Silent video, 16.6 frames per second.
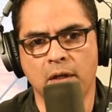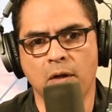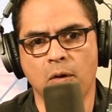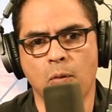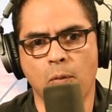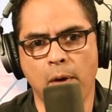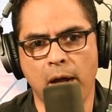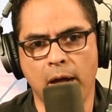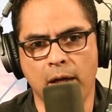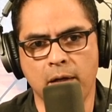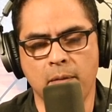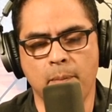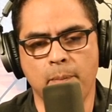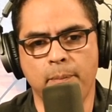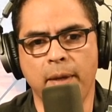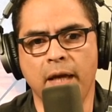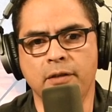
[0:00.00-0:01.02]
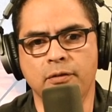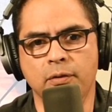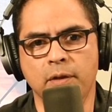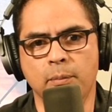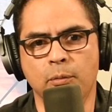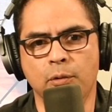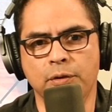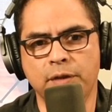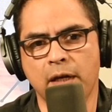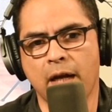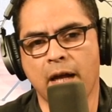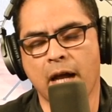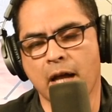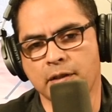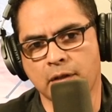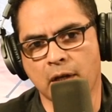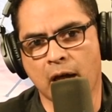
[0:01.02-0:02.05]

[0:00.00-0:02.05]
when based on the multicast